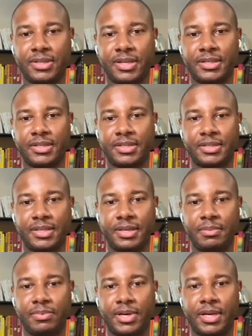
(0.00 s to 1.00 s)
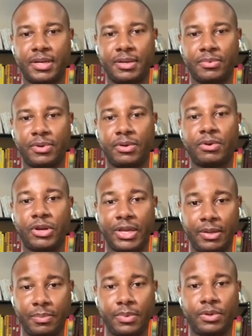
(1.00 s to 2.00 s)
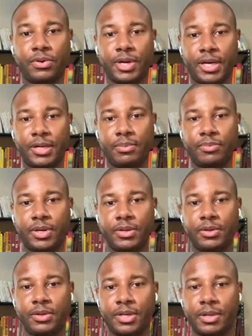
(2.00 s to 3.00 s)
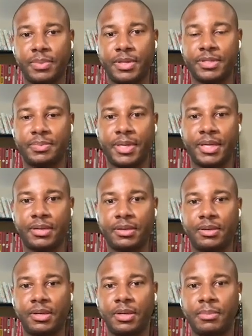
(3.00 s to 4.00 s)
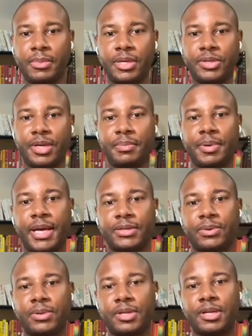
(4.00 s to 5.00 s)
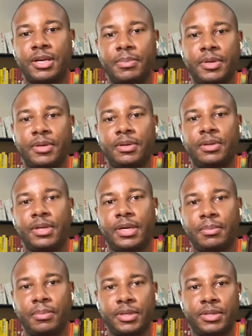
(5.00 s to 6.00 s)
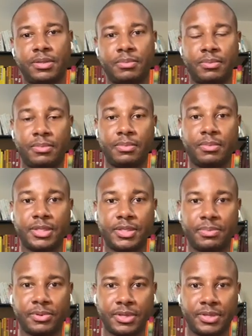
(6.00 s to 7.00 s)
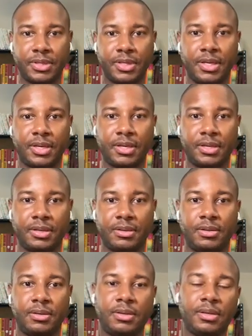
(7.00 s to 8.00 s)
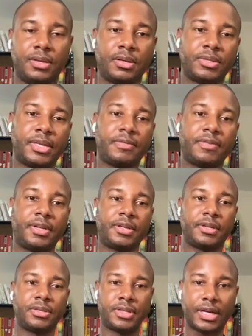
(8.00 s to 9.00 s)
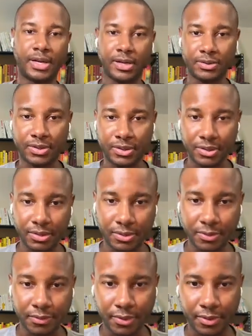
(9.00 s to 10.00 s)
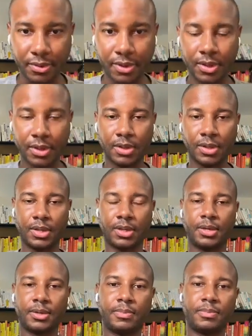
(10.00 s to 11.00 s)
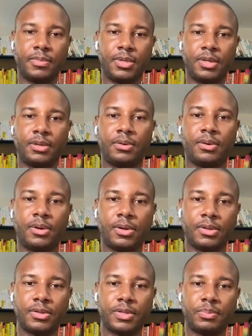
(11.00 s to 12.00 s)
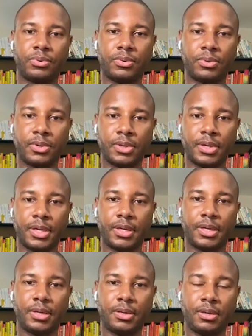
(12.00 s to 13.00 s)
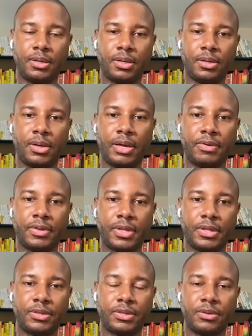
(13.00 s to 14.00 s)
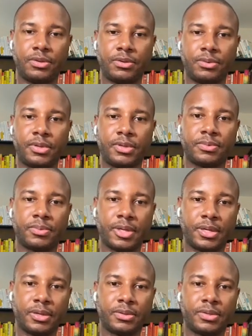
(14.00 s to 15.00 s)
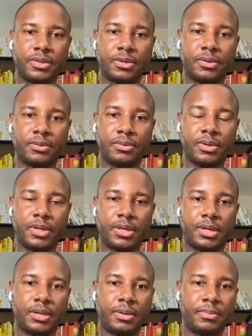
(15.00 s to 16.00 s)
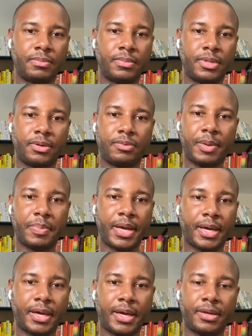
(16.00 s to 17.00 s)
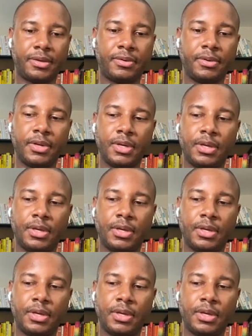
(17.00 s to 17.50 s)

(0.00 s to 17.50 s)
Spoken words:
Don says keep grinding, brother. Your company has made a major impact on climate. Yeah, much appreciated. And definitely shout out to you for all the support and everything that you're doing as well. So right back at you.